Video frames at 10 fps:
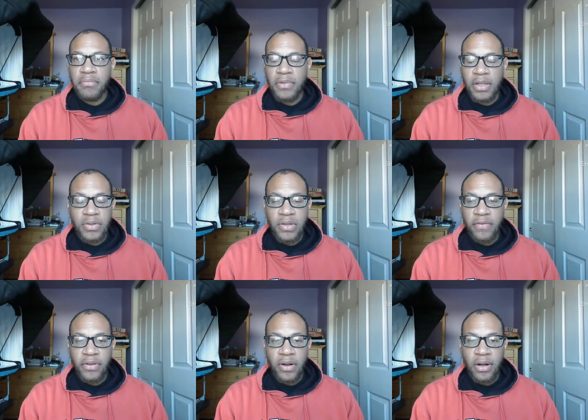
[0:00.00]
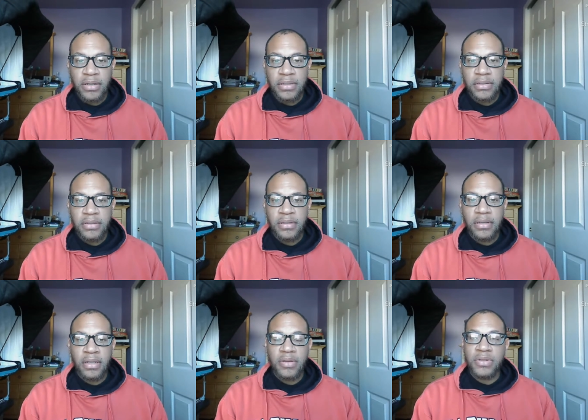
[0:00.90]
close off their heart,
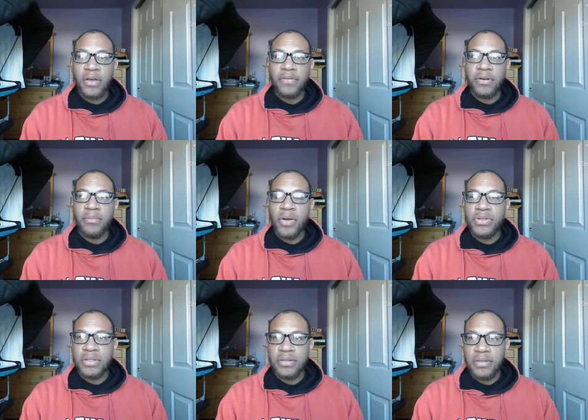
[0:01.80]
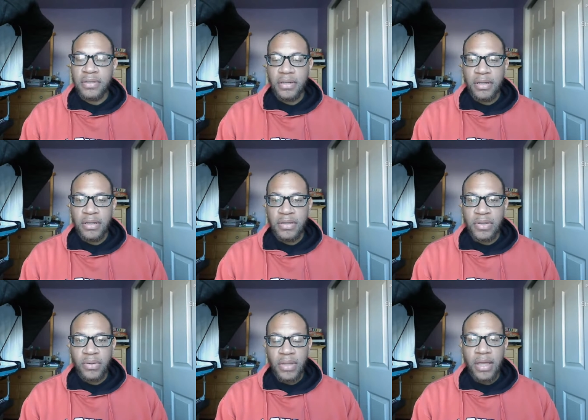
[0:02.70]
close off their emotions.
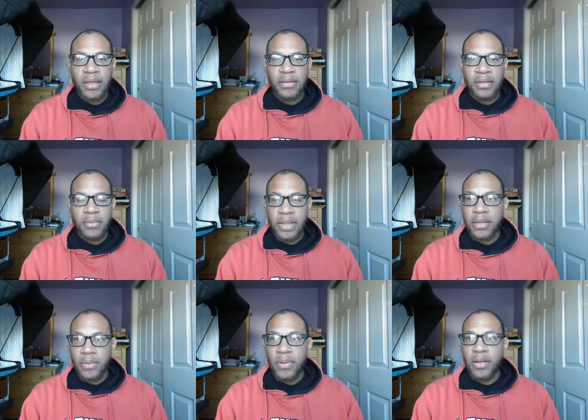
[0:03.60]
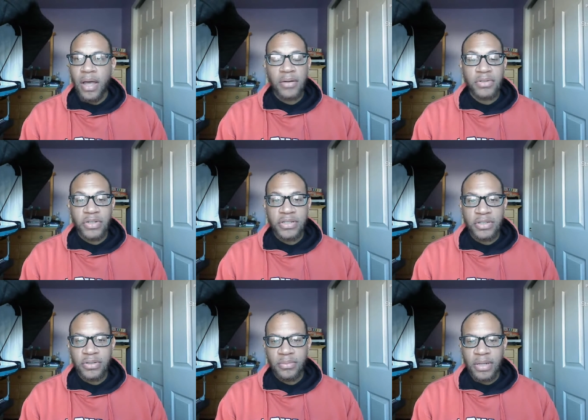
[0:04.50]
So yeah, they were like, "Well, I don't trust
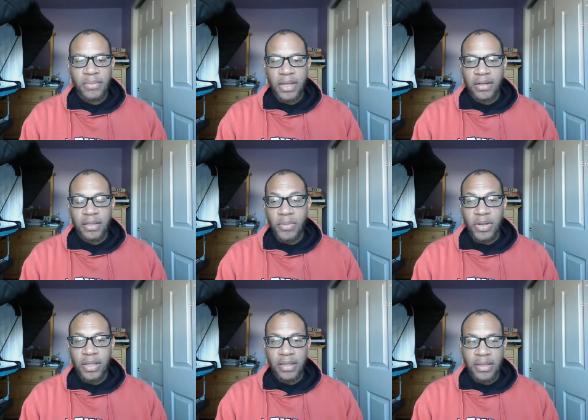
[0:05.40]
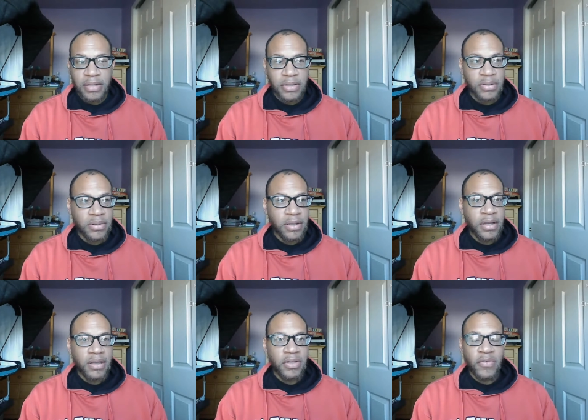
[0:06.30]
you, but I'm not going to communicate that to you.
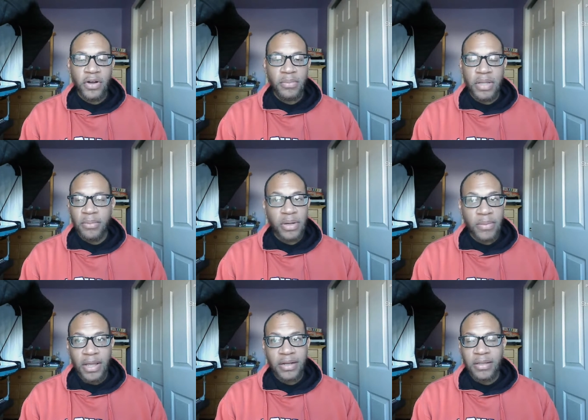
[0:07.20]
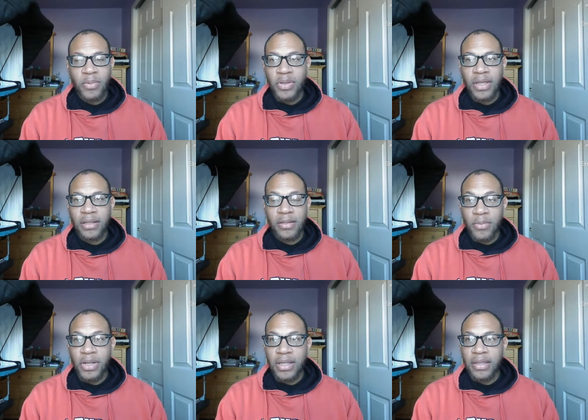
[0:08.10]
You've hurt me, but I'm not going to
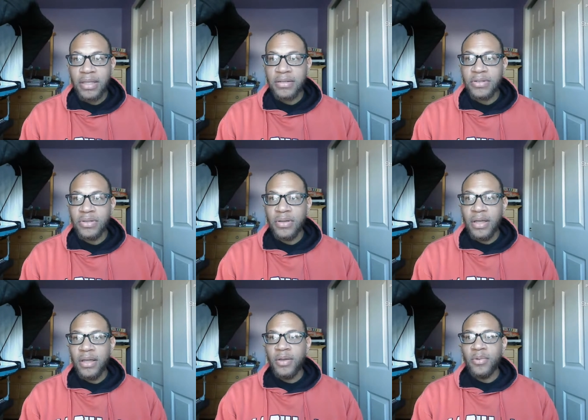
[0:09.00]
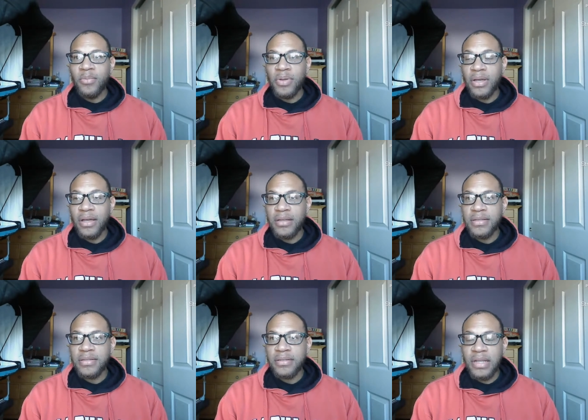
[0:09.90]
communicate that to you
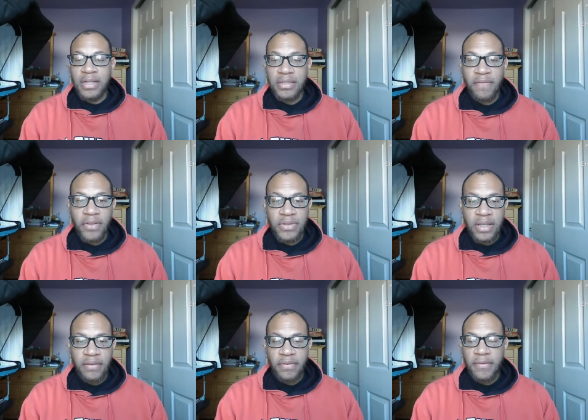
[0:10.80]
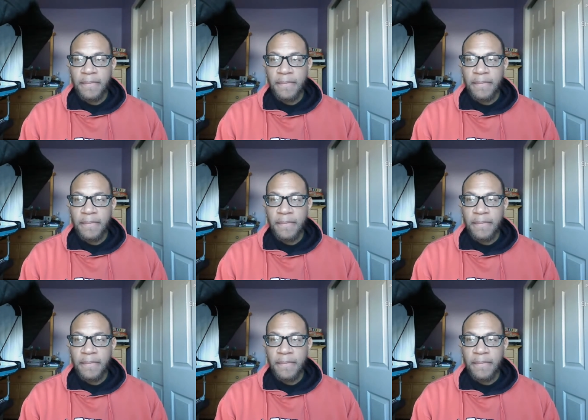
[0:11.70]
because it doesn't feel safe